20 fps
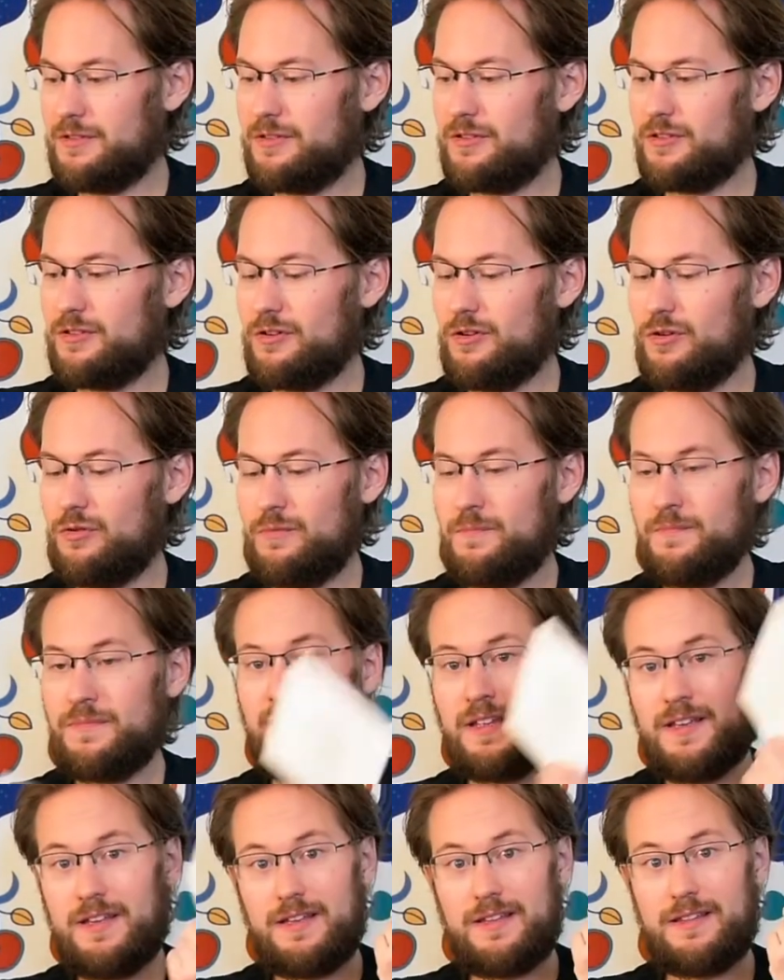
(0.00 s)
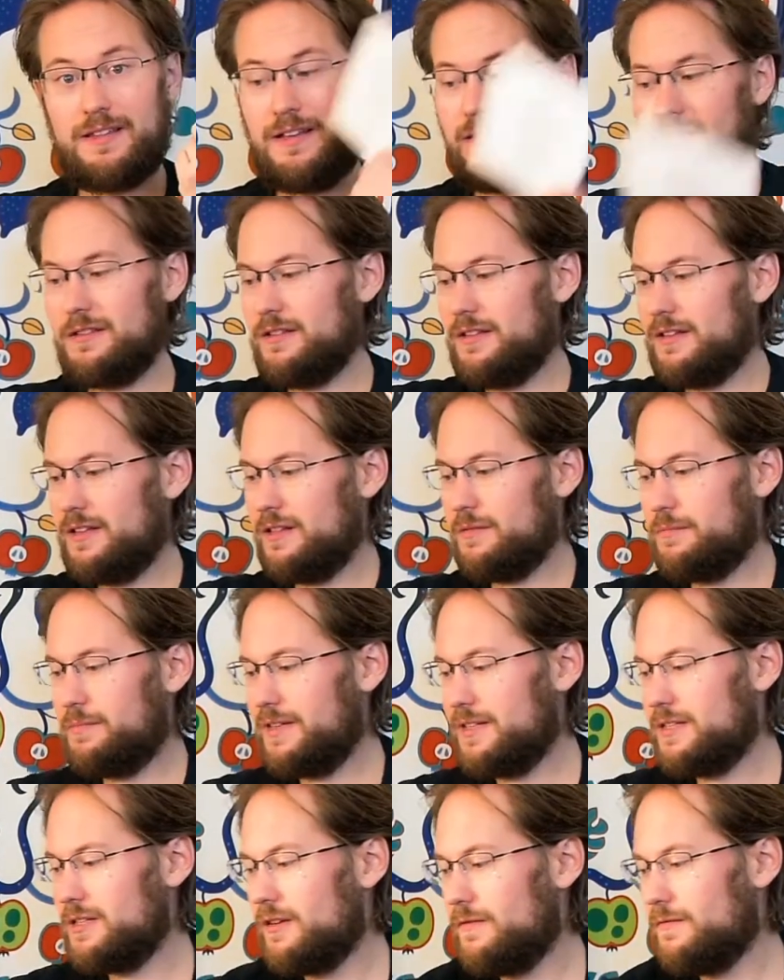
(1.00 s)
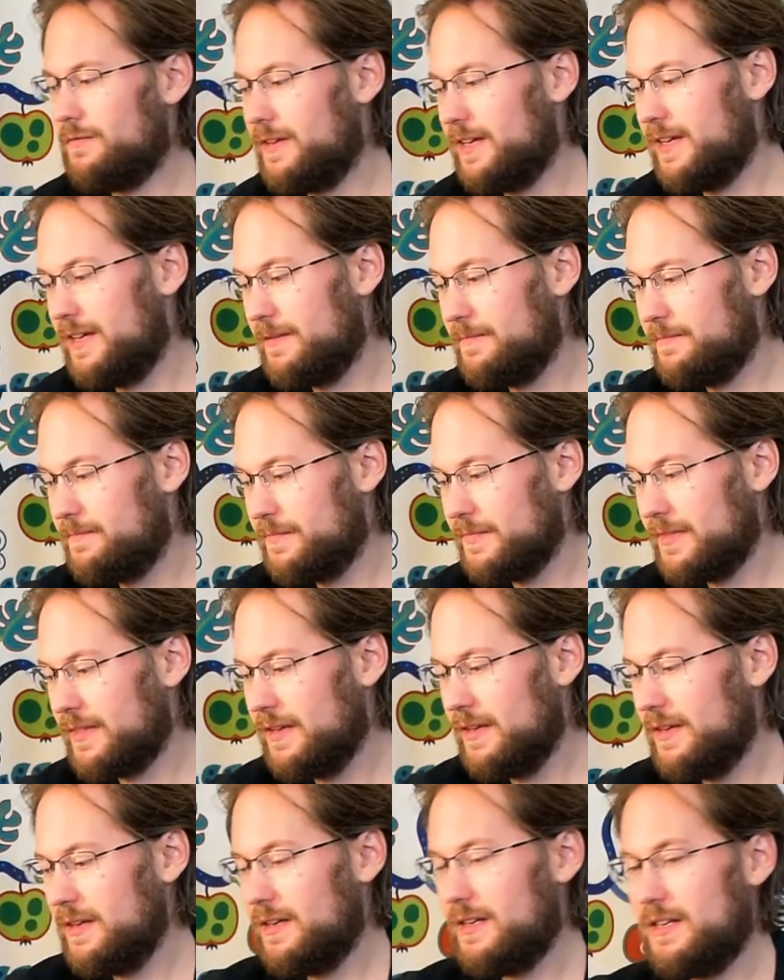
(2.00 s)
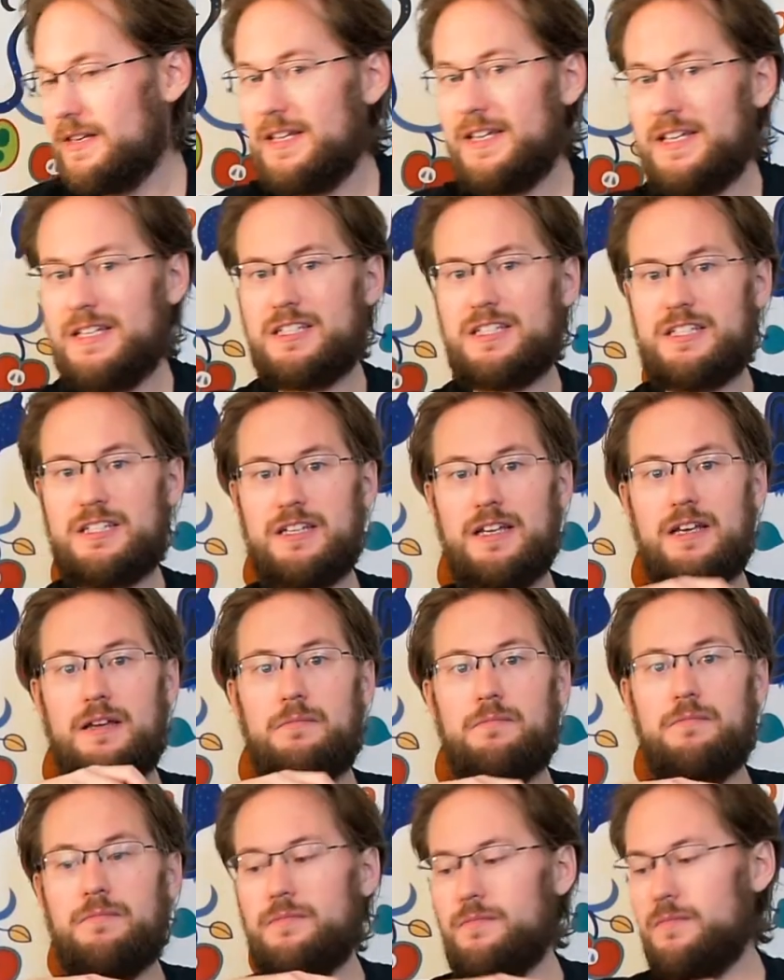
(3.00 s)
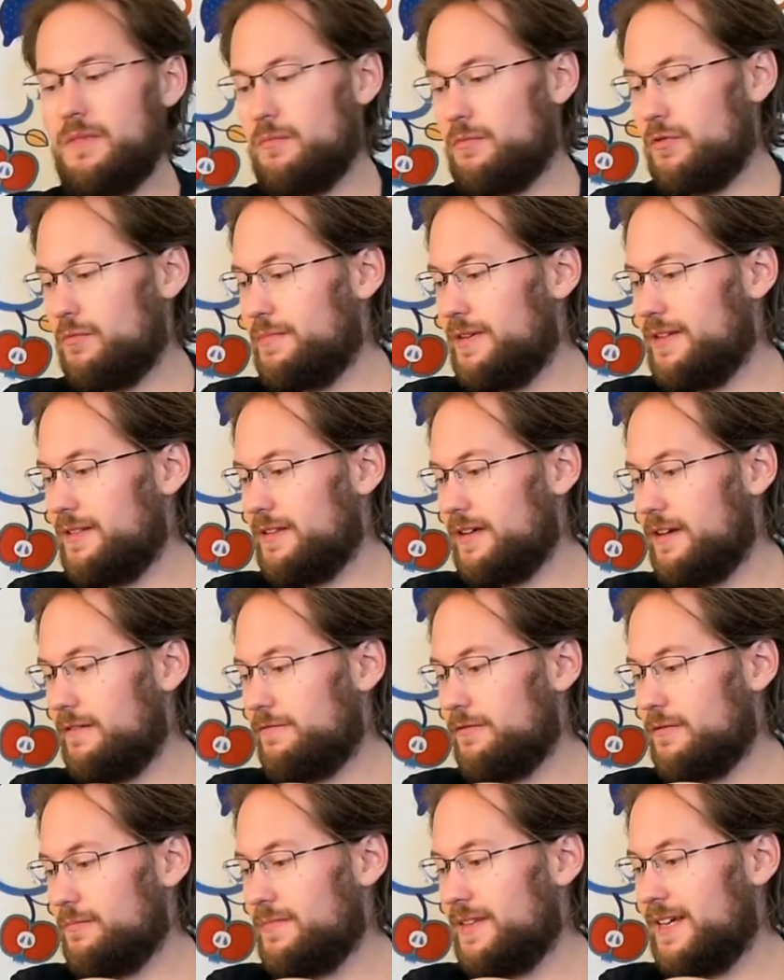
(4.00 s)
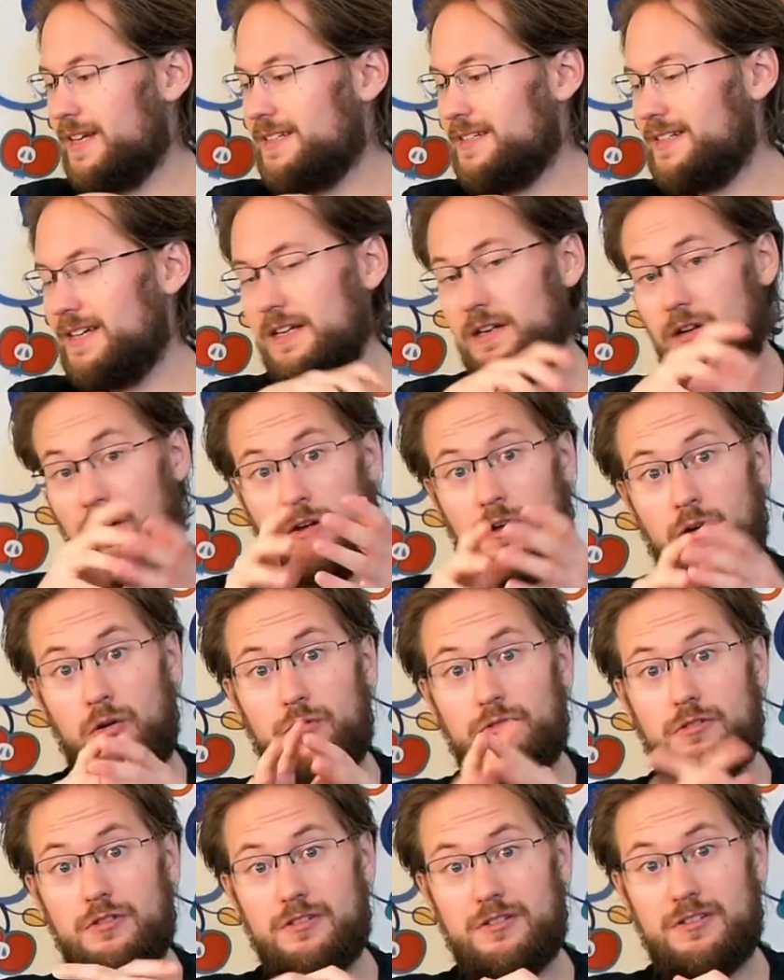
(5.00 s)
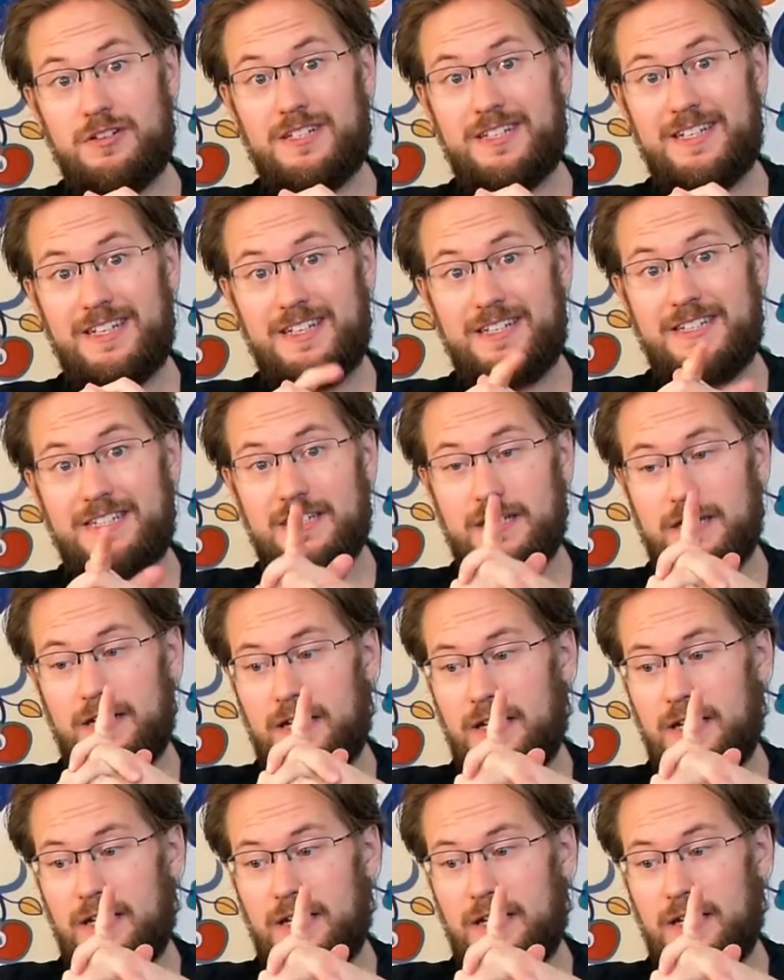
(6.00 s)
So that's a little bit of a neat memorabilia from that night. I also did